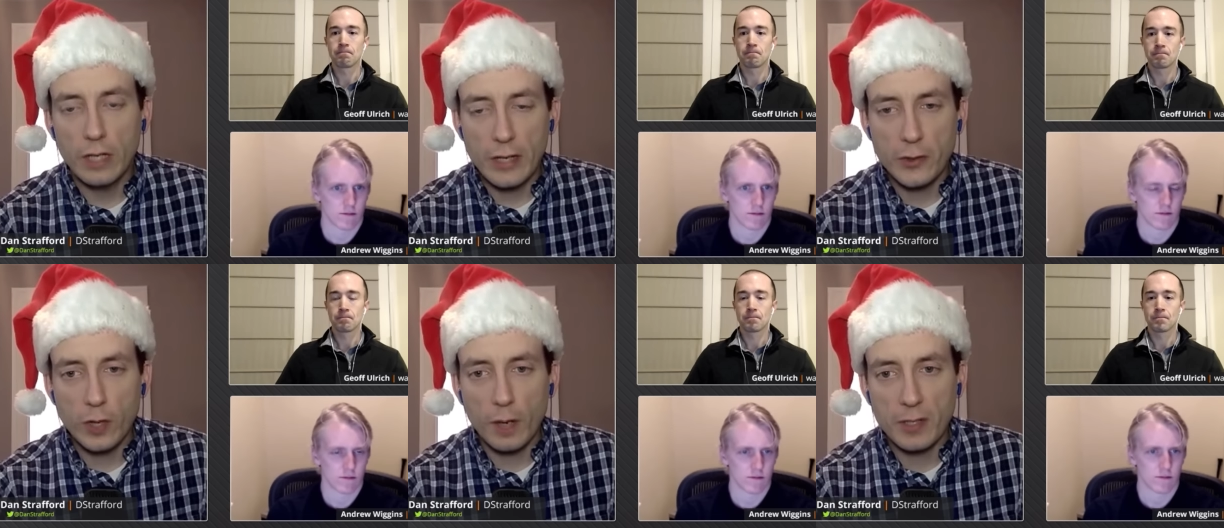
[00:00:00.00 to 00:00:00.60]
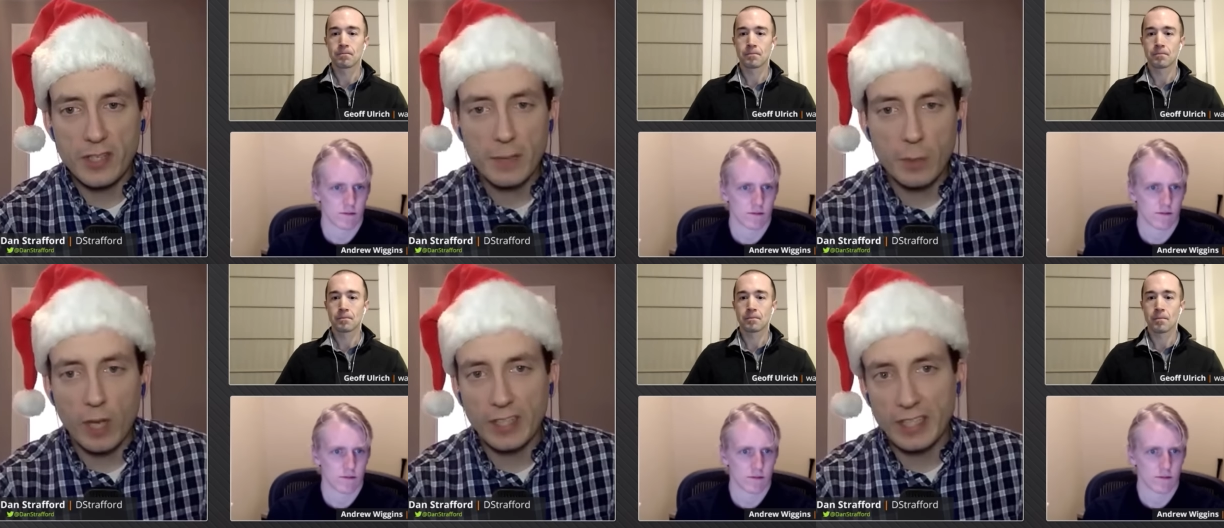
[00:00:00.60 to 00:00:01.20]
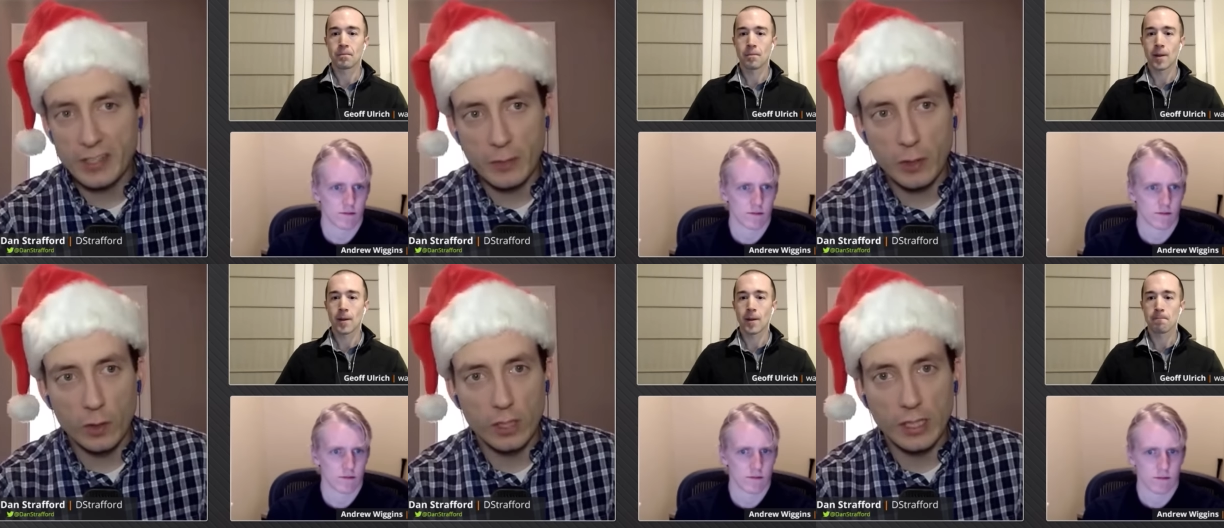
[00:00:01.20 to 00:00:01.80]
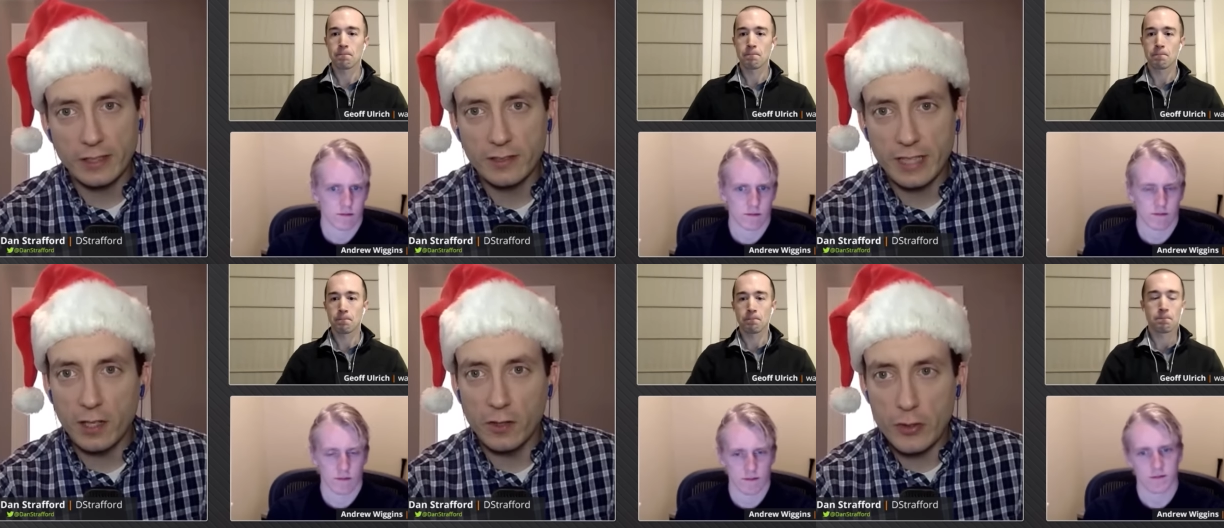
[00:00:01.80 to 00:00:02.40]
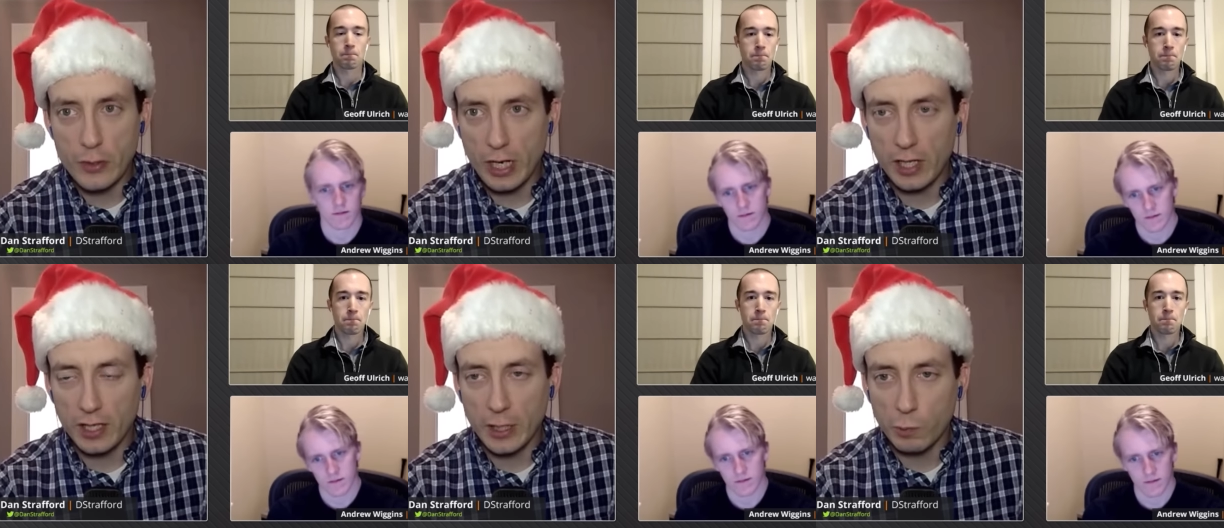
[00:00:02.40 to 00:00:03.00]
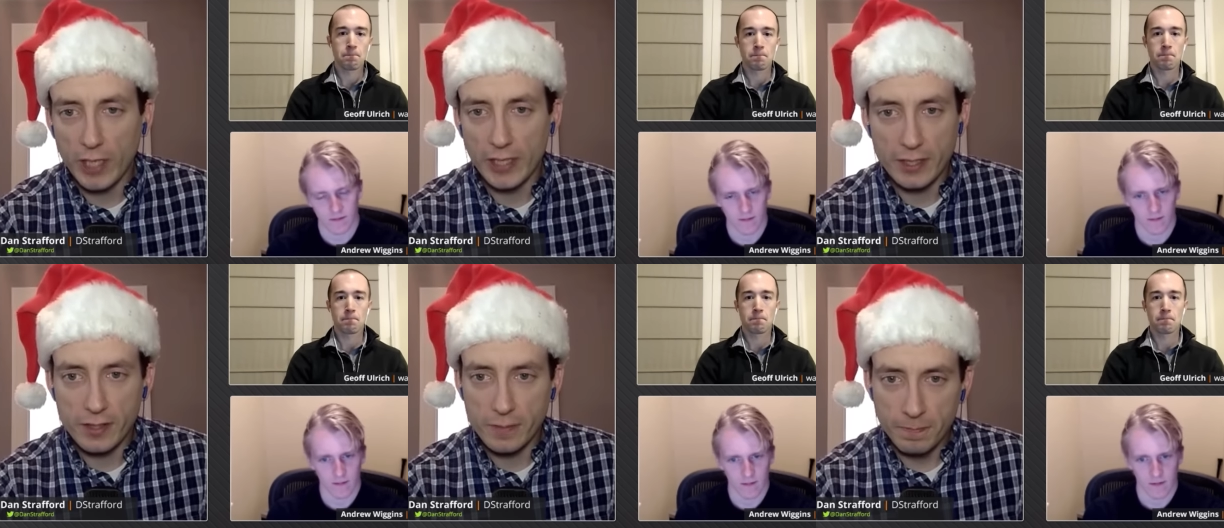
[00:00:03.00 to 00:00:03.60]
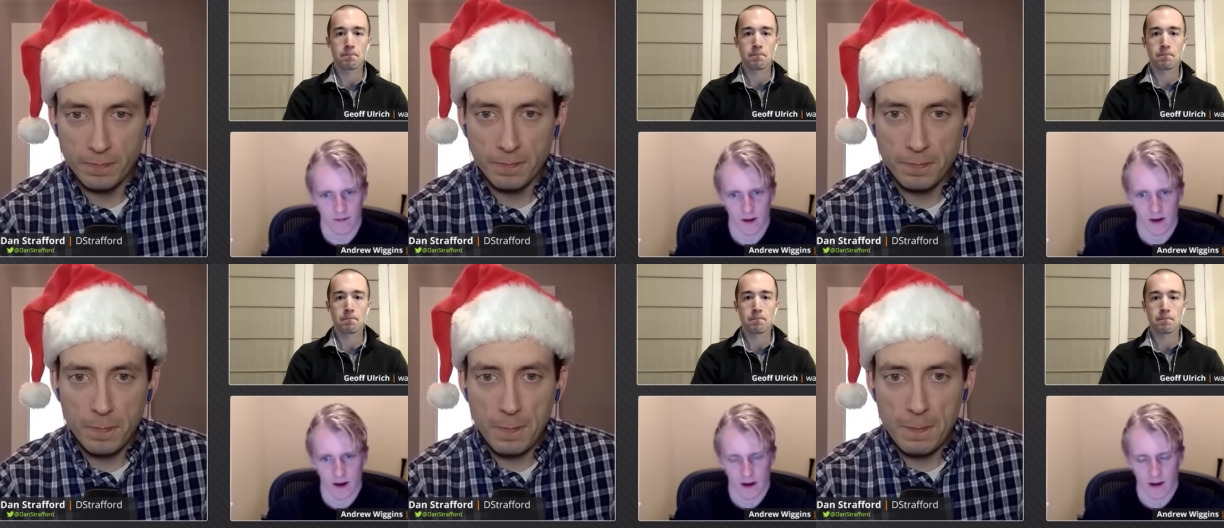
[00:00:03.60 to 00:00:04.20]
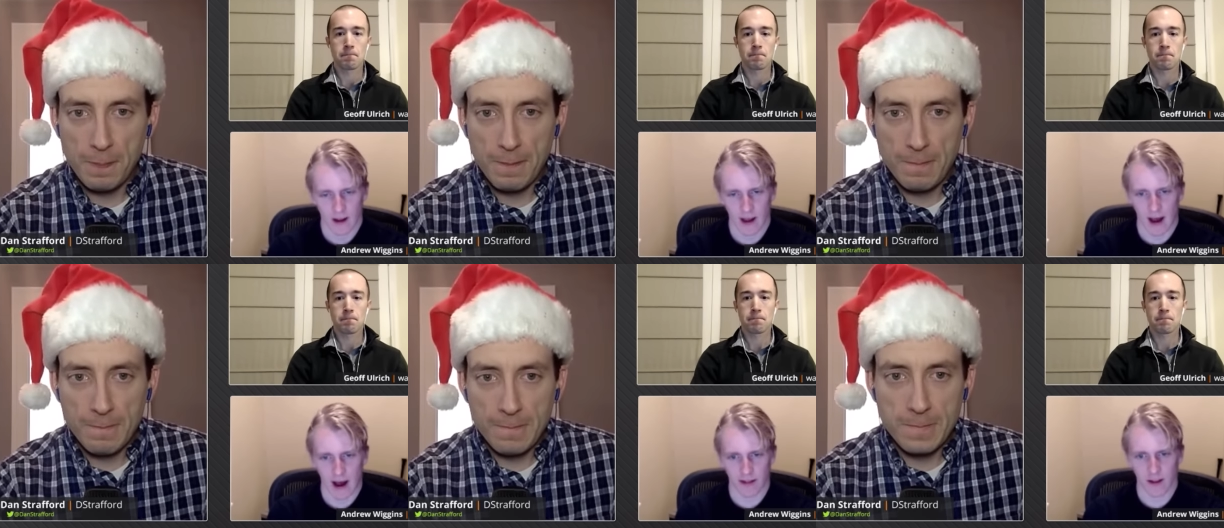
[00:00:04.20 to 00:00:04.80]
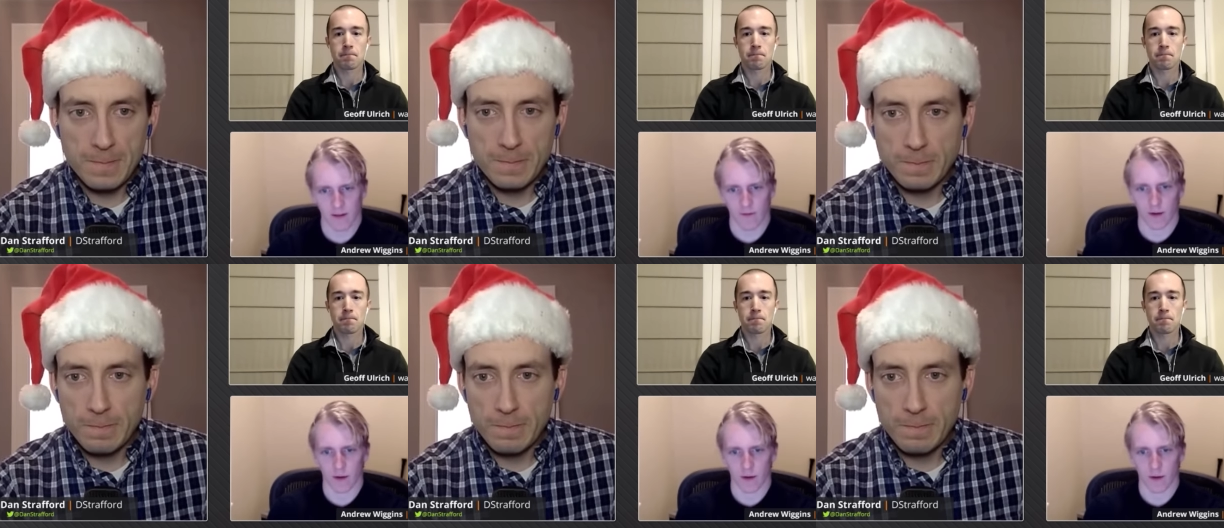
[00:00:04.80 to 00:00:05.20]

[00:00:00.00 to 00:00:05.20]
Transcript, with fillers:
Speaker 1: Andrew, how about Sammy Watkins? If you don't like Taylor, do you not like Watkins?
Speaker 2: Yeah, I think for